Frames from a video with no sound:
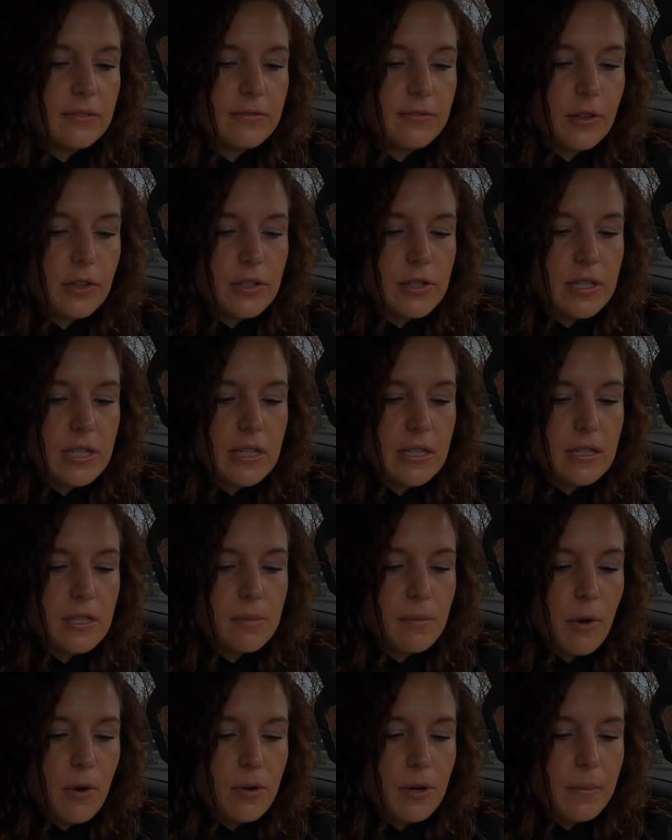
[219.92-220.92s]
First he
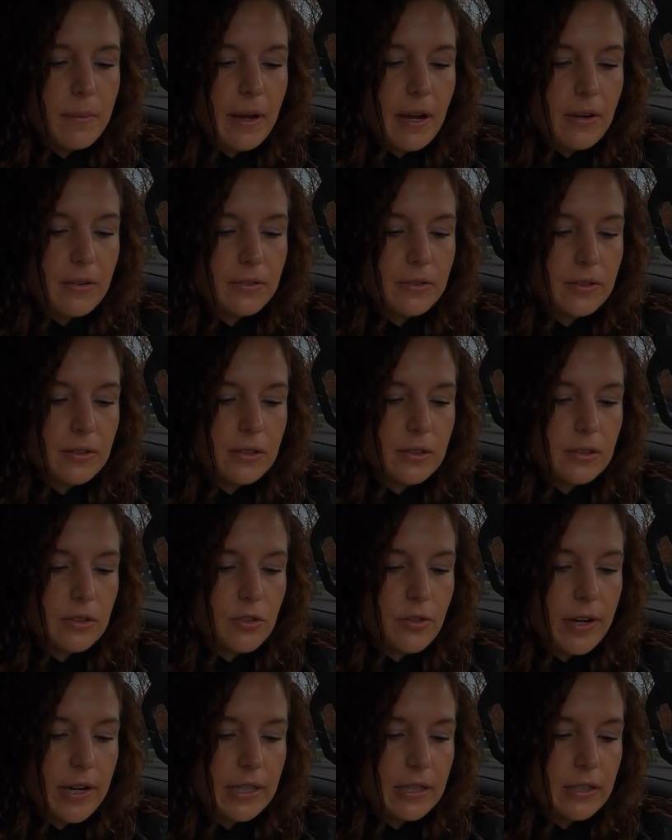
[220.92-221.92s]
spoke about
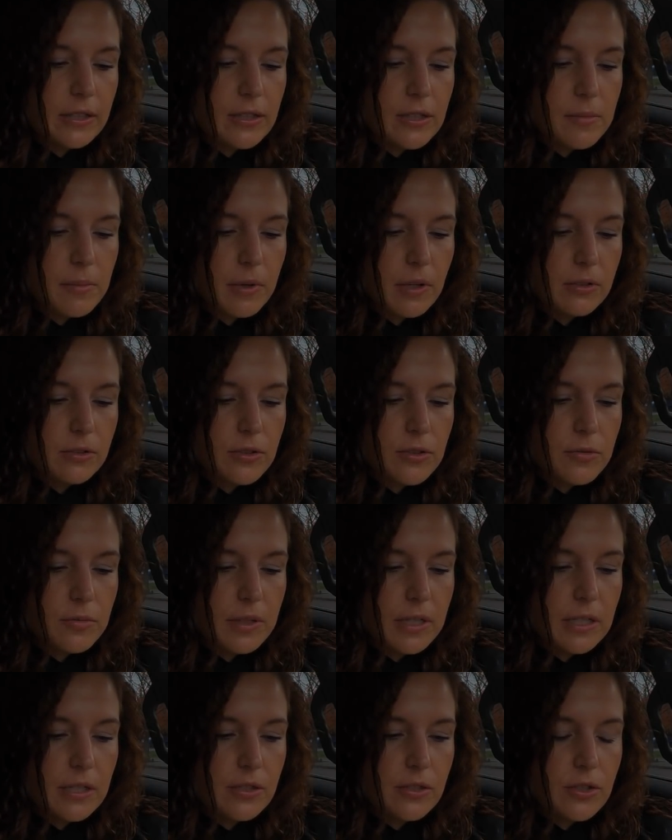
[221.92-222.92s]
trailers, but I'll just
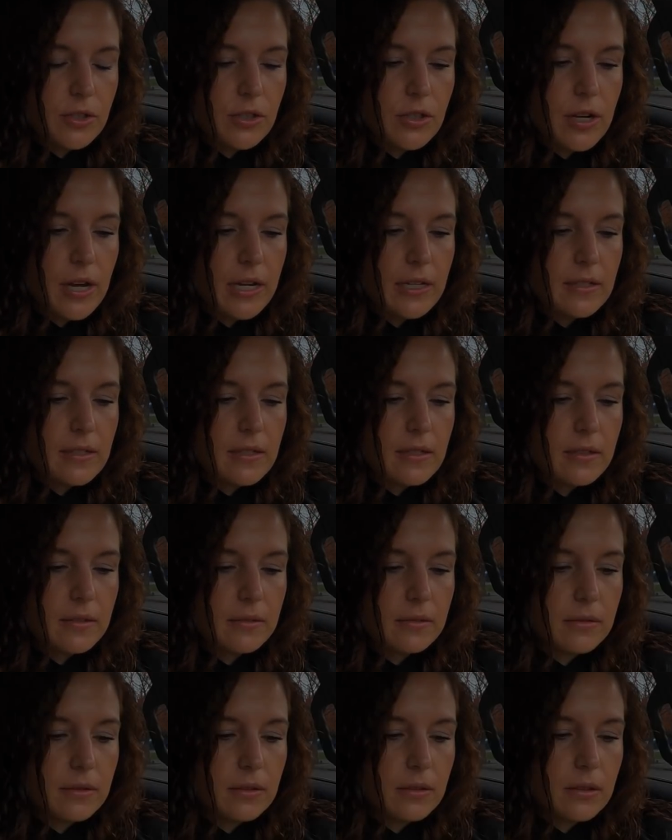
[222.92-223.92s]
read it to you guys.
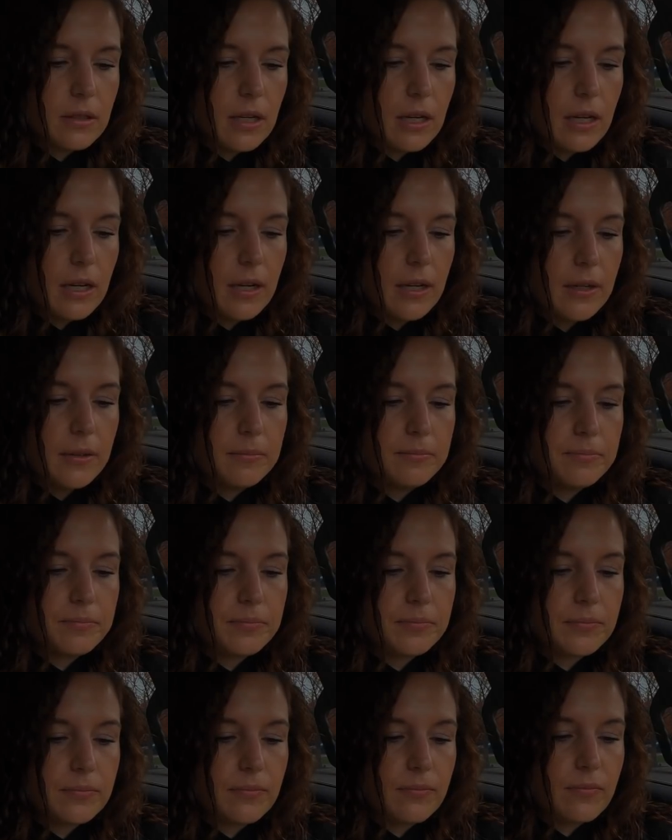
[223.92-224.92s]

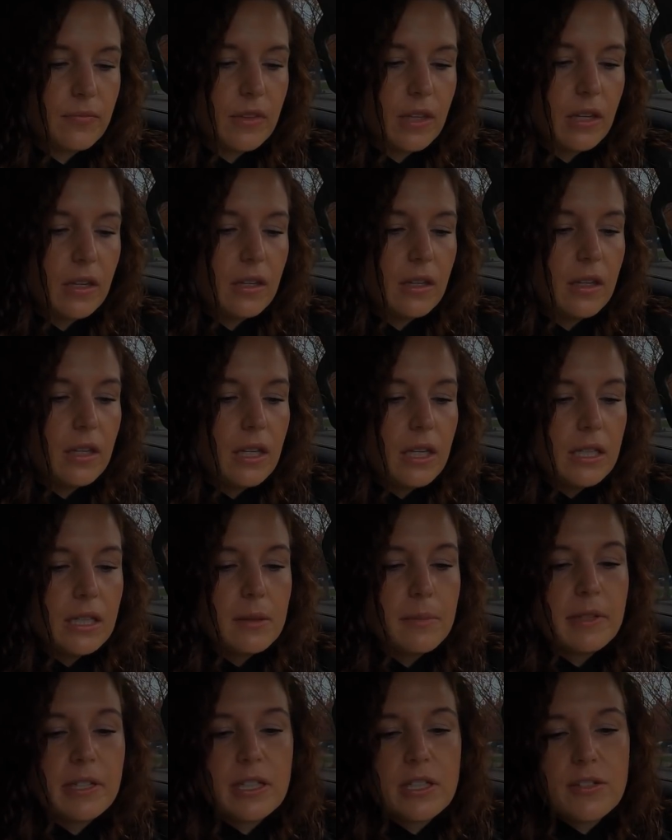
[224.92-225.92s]

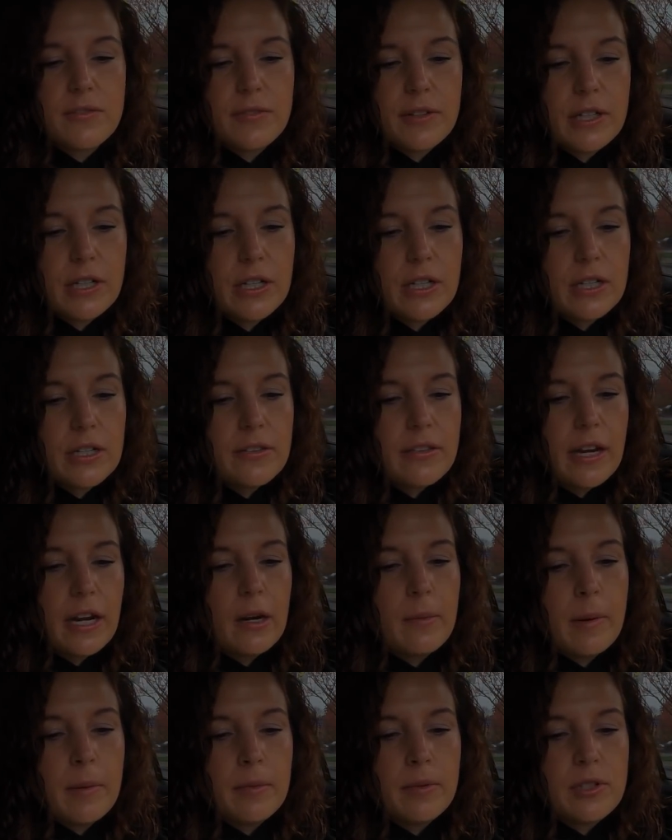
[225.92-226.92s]
The biggest fear that I
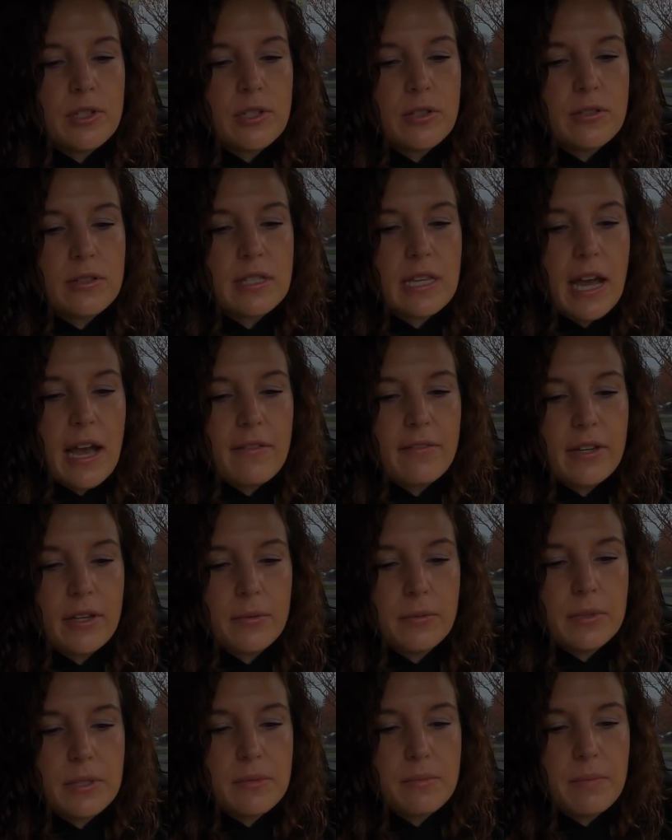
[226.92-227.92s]
remember students having
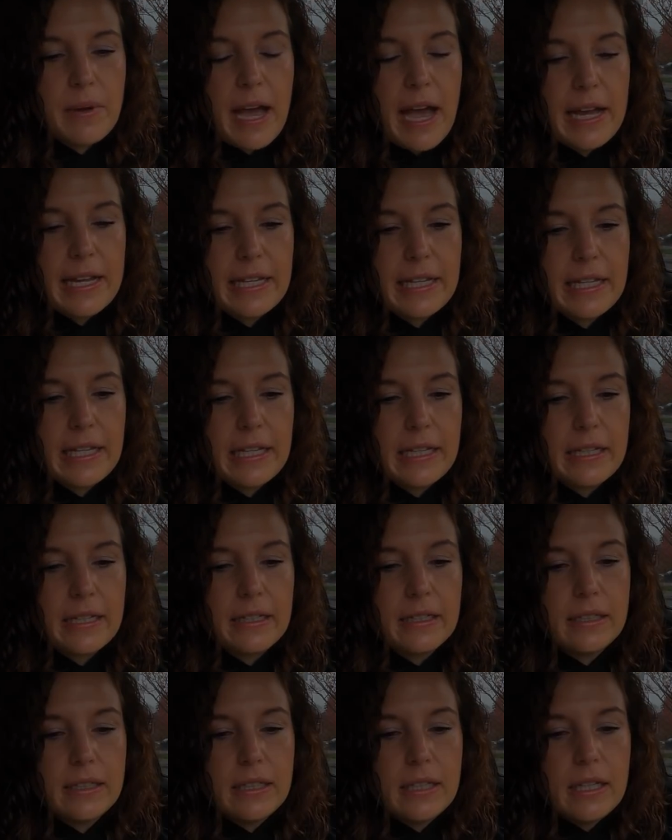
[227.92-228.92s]
was
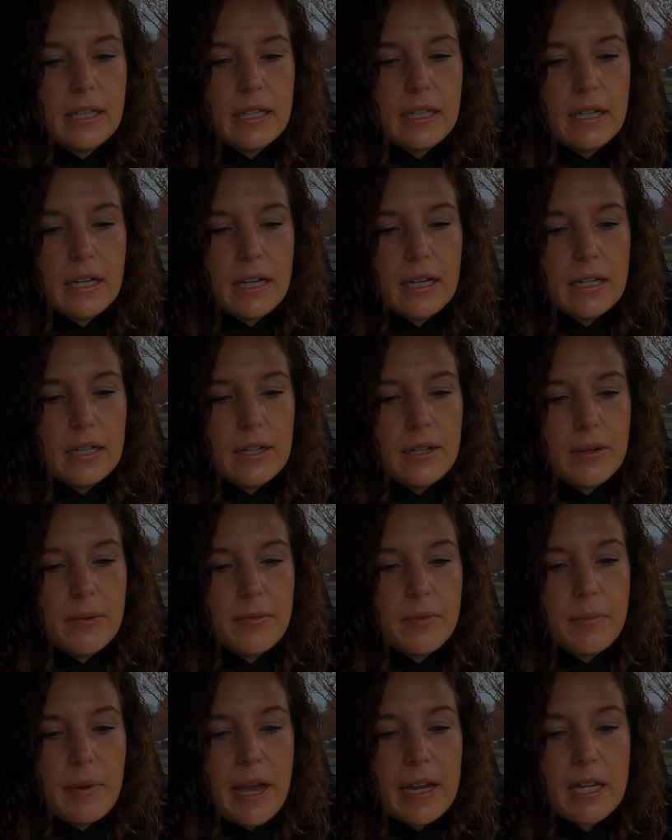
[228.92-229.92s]
backing.
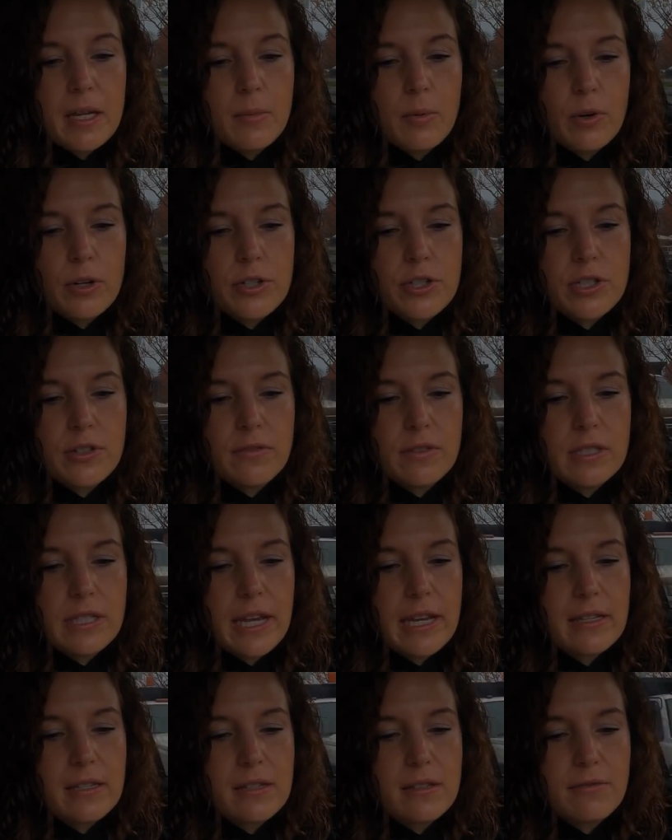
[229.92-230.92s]
The backing portion of the
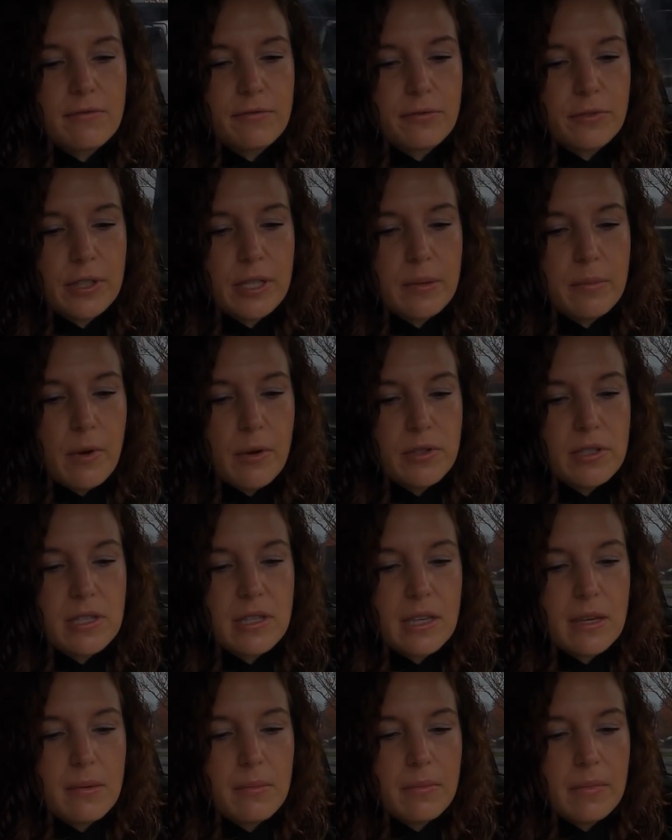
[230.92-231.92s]
test freaked most of
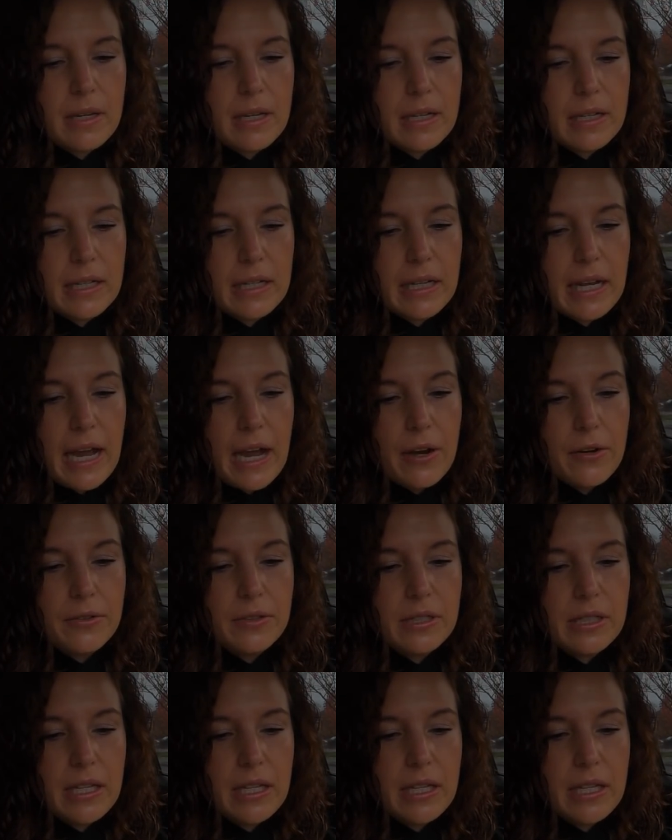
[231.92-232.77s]
them out.